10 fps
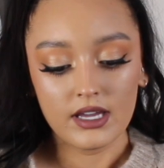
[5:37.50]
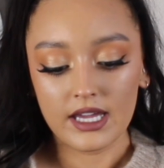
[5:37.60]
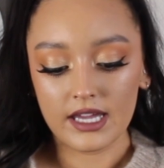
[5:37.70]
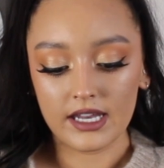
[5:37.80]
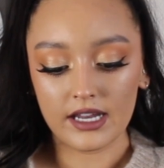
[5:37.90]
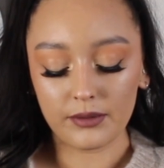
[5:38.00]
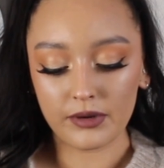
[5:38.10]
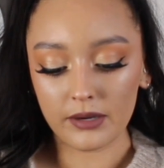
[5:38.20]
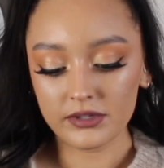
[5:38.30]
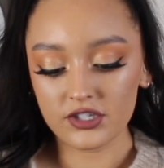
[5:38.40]
And I'll
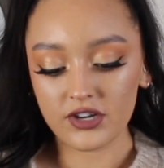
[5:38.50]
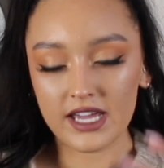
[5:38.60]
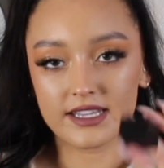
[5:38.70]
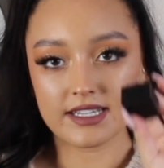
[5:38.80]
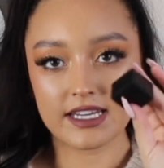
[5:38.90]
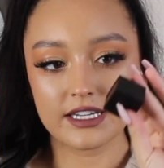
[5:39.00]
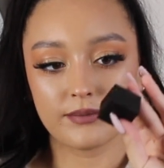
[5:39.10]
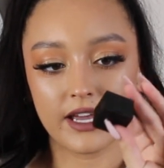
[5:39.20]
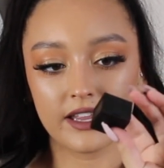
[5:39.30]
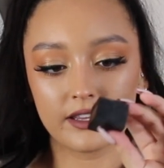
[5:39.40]
probably try this. I
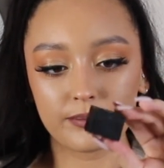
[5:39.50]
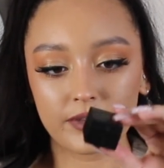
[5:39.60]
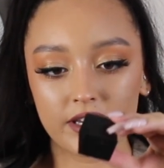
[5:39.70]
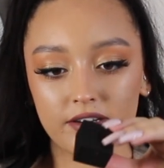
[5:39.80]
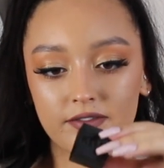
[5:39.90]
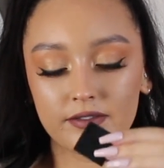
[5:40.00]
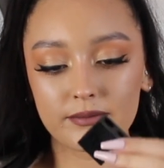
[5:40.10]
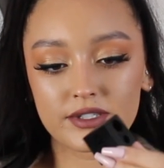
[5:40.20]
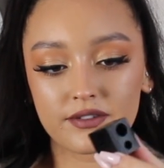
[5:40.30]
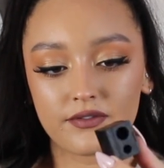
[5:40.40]
did buy a lip liner
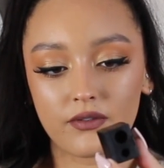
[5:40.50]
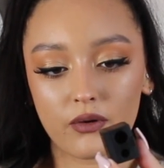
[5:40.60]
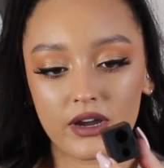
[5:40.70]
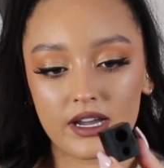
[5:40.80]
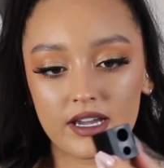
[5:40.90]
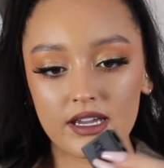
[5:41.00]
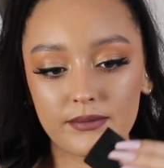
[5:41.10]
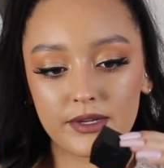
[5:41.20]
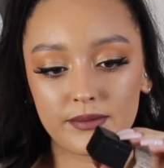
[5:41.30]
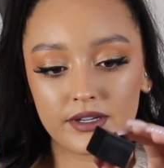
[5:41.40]
from Sephora,
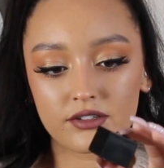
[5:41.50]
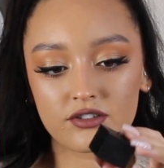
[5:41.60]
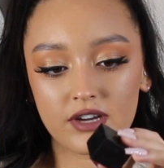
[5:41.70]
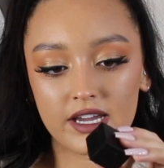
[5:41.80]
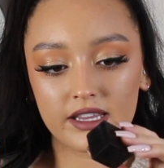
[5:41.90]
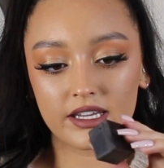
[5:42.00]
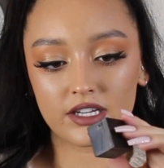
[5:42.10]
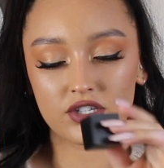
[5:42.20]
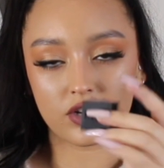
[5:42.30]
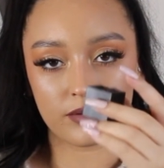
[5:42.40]
and maybe I'll try
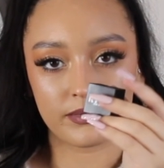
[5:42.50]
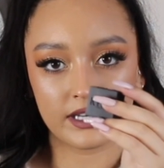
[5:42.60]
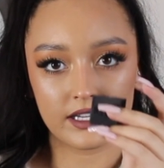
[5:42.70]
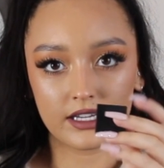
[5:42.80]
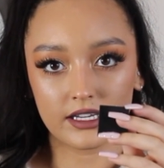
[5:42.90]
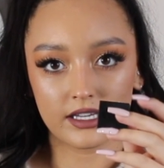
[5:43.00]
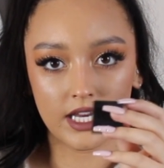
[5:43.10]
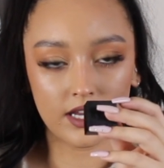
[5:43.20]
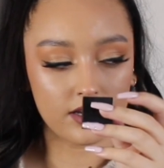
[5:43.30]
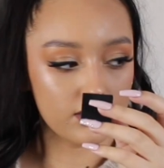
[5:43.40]
like sharpening it in
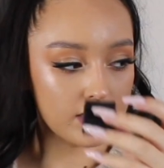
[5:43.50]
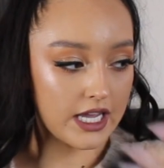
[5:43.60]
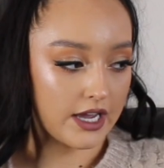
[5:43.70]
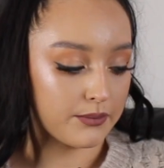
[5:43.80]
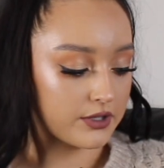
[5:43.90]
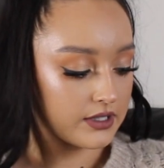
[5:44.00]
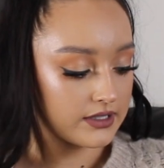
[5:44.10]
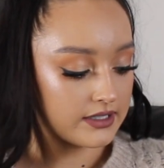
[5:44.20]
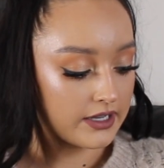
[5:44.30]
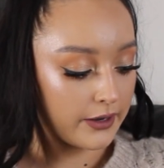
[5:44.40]
here on camera
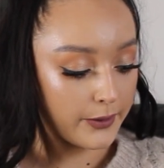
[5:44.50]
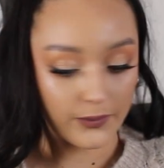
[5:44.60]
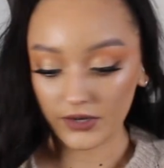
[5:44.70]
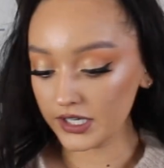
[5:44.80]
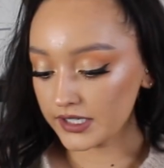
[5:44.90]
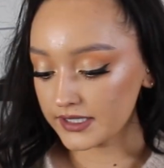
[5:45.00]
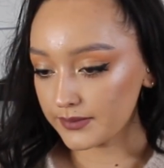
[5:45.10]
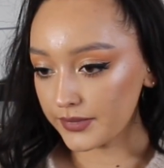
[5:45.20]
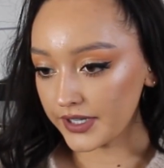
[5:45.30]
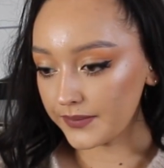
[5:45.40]
and see how it
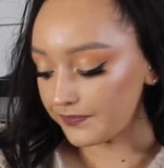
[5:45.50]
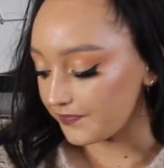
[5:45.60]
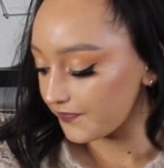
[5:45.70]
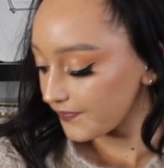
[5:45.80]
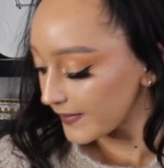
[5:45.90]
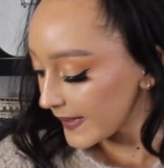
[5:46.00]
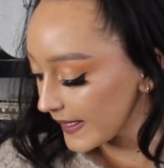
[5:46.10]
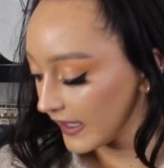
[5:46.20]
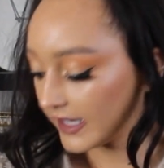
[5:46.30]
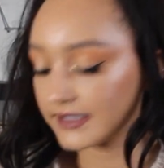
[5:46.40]
works. But
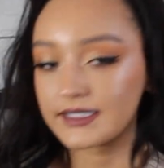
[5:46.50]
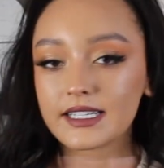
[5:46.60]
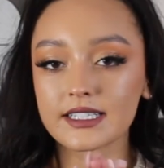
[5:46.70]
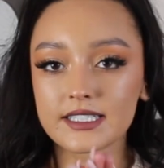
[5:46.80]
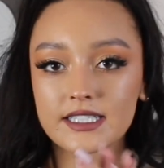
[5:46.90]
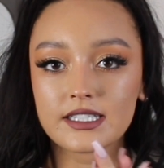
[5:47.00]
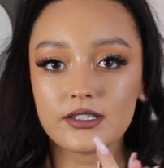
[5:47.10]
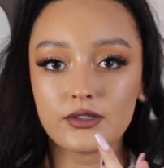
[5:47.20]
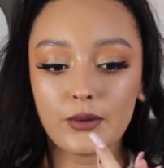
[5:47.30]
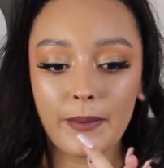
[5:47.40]
yes, next
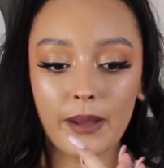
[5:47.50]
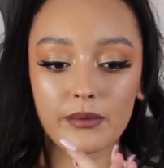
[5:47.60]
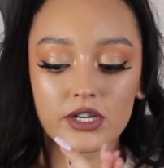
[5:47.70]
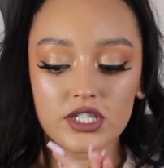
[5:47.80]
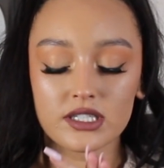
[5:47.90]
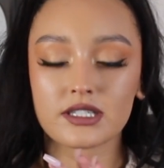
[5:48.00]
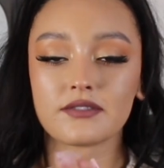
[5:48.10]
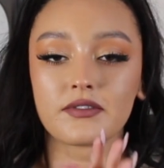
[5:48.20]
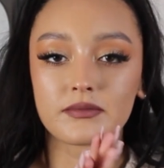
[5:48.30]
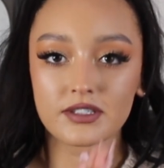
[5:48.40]
to my
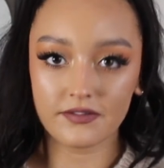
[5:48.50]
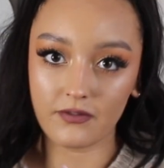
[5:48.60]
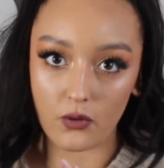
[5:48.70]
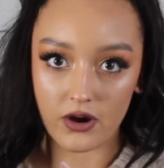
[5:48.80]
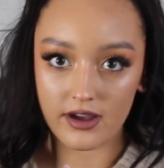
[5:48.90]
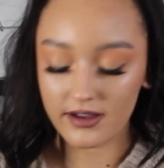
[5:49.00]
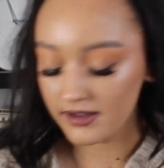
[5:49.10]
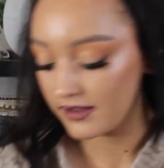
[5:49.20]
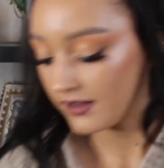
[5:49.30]
purchases from Sephora.